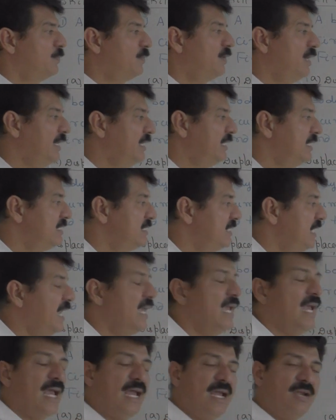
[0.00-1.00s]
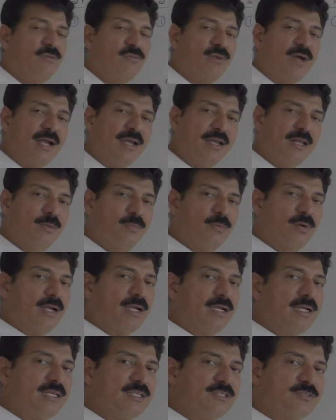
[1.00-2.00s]
point is A and final
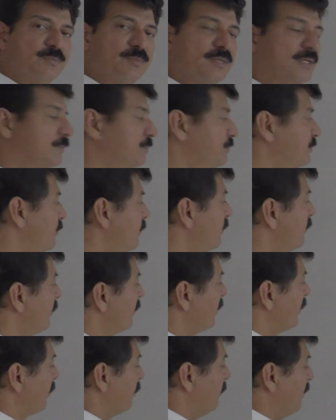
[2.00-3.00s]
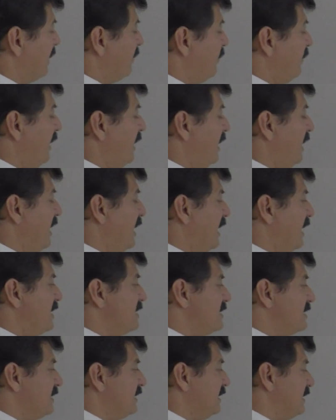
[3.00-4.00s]
point is B. But
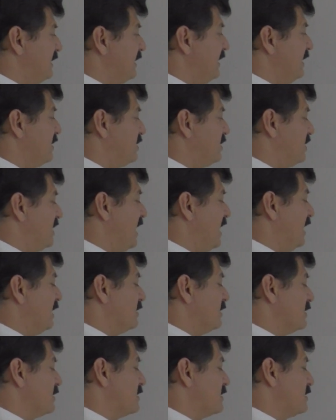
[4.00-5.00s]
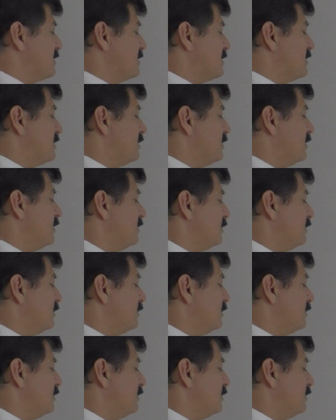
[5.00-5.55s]
whereas distance,